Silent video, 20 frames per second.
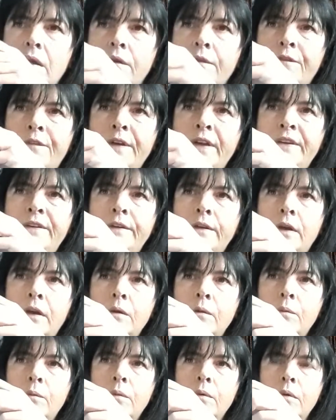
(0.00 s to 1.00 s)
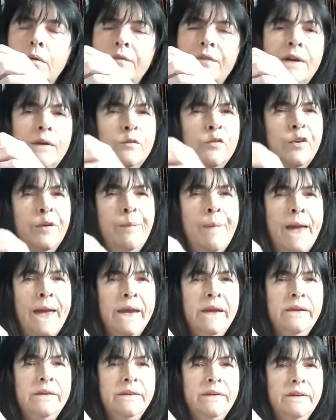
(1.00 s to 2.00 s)
video of how she
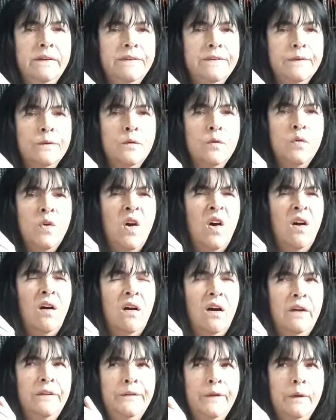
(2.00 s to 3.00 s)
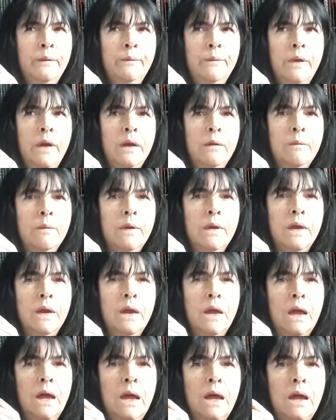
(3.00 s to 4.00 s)
made it or not. I don't know.
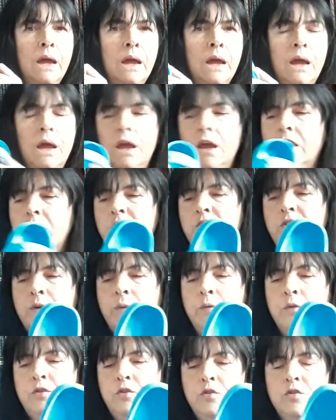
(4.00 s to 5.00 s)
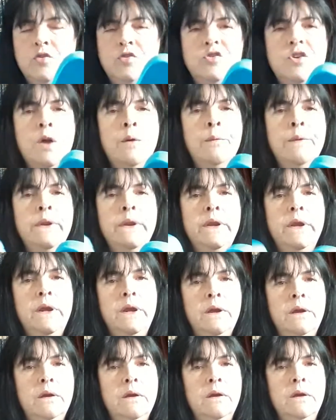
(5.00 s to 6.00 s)
She was just showing you
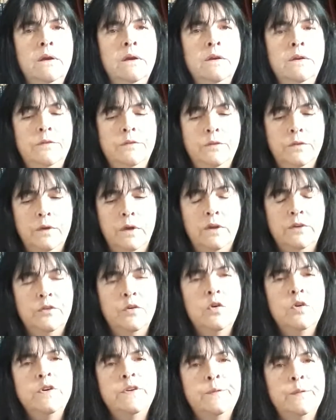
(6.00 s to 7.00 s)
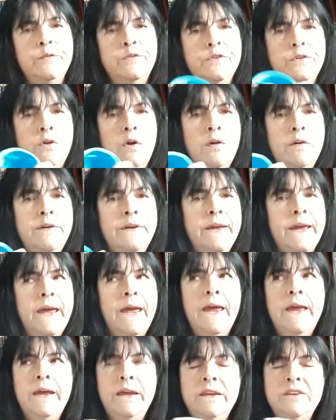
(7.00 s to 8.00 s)
her toys, what she's got in the
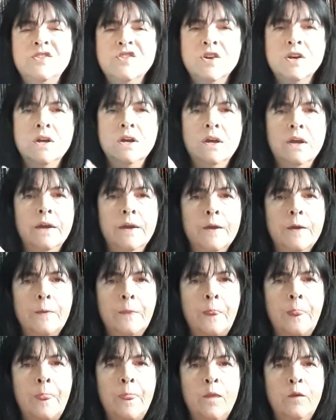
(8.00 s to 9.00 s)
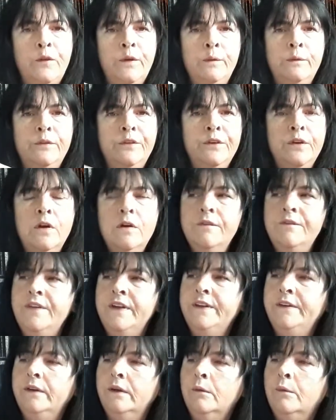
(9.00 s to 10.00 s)
cage. I don't know if she's got a
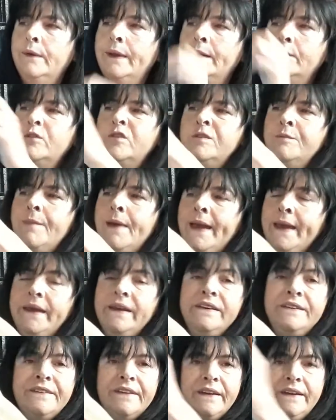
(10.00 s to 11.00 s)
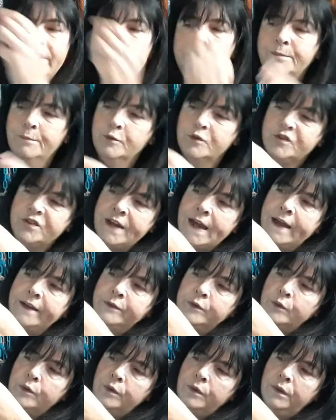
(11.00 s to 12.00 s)
video on how she made it, but she
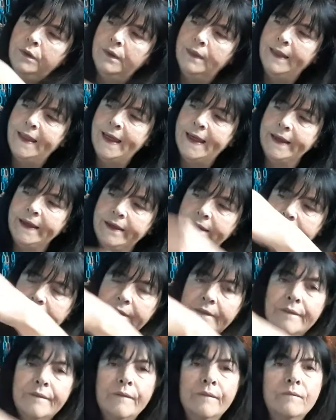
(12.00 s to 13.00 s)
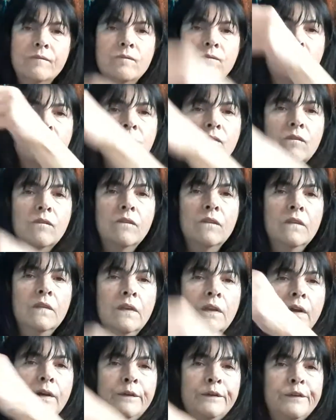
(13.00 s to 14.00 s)
had all like
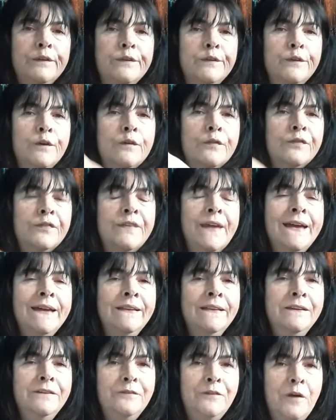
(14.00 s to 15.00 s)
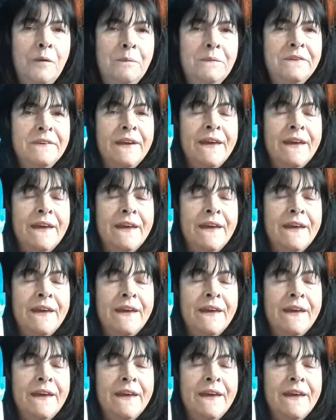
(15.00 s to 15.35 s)
loads of stuff dangling from it,